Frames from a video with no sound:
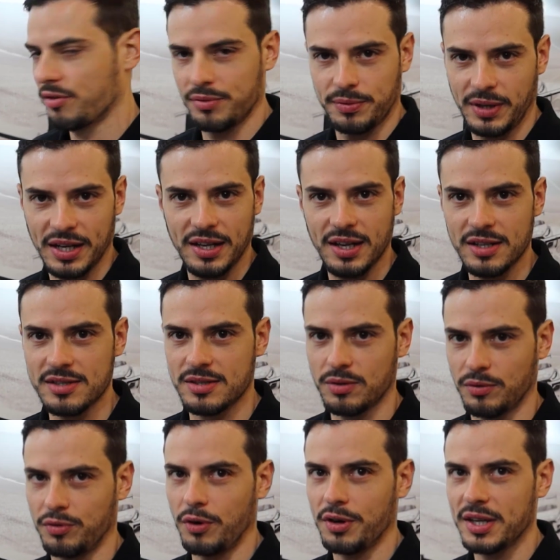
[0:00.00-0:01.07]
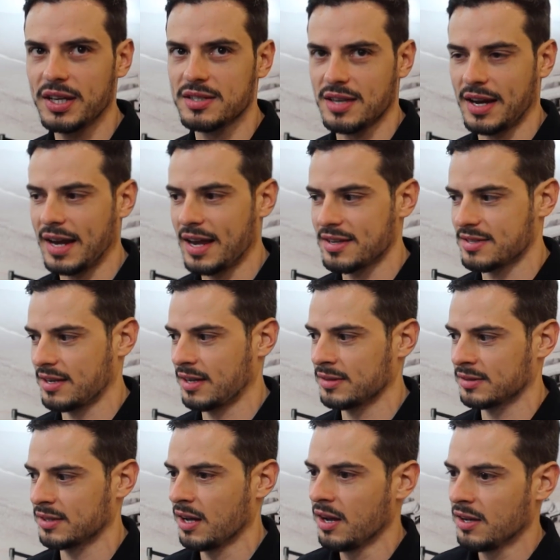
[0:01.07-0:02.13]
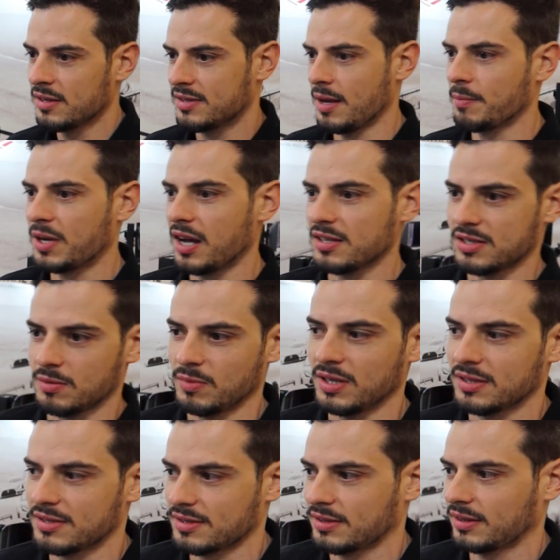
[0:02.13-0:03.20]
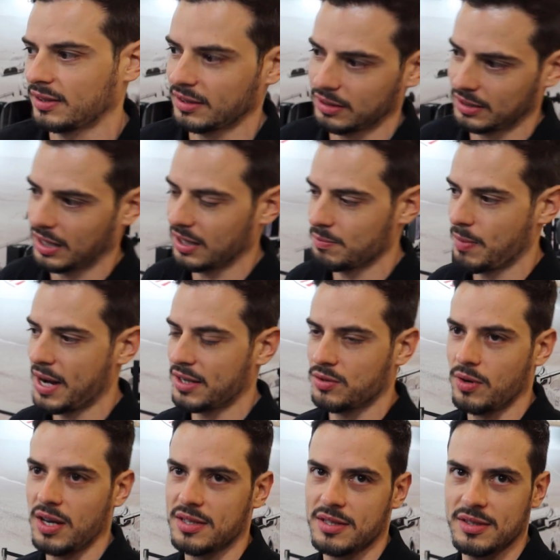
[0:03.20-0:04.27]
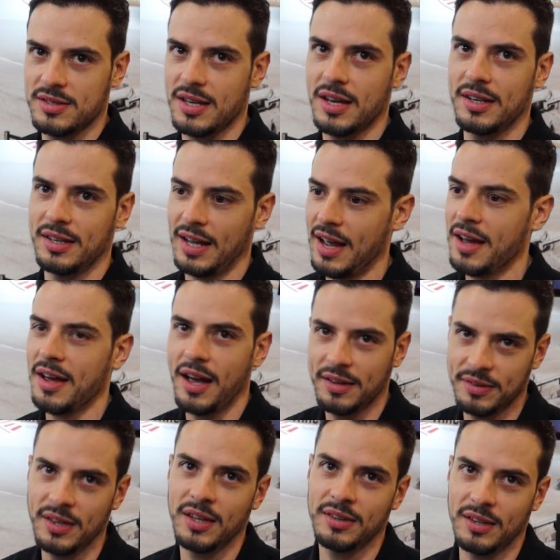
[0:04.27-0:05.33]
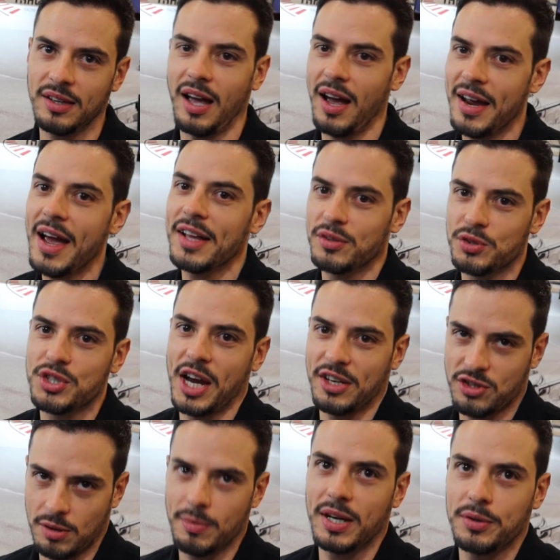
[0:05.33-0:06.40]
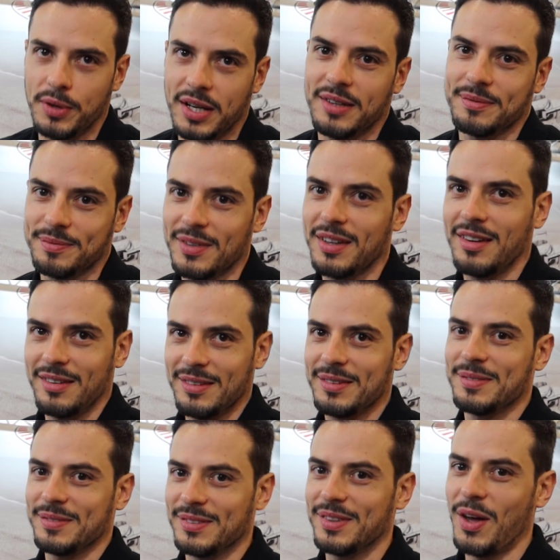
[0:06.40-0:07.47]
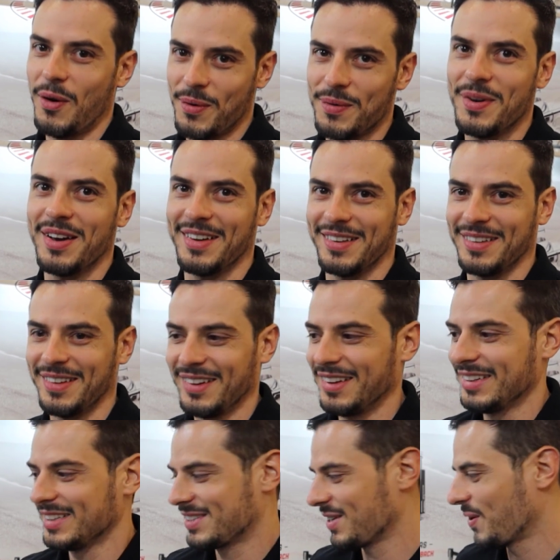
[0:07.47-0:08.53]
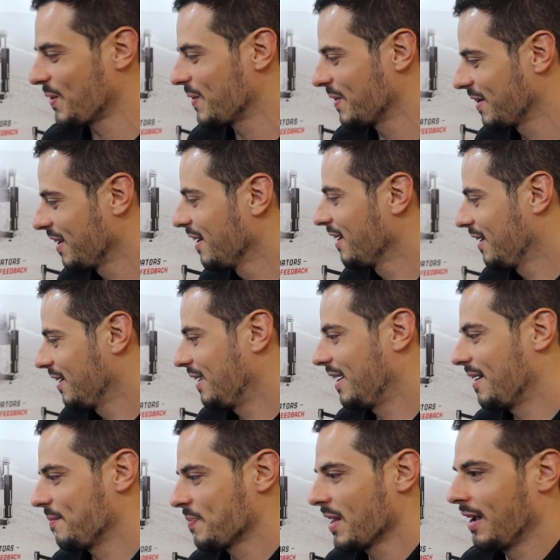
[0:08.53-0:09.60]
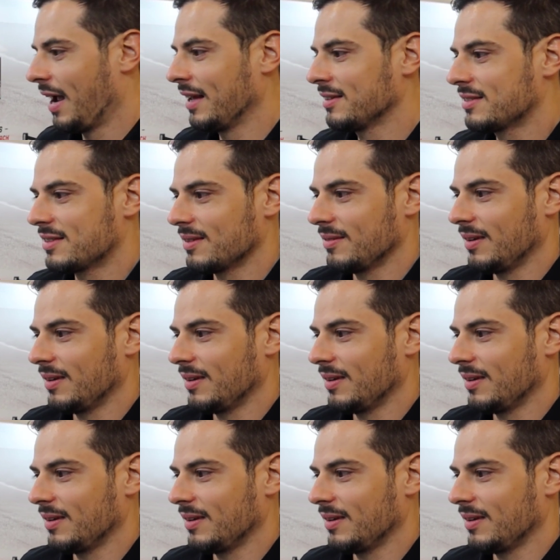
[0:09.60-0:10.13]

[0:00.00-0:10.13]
3 years, so 4 years, I guess, and some customers got back to us and said, yeah, I had to change the battery now. So yeah, and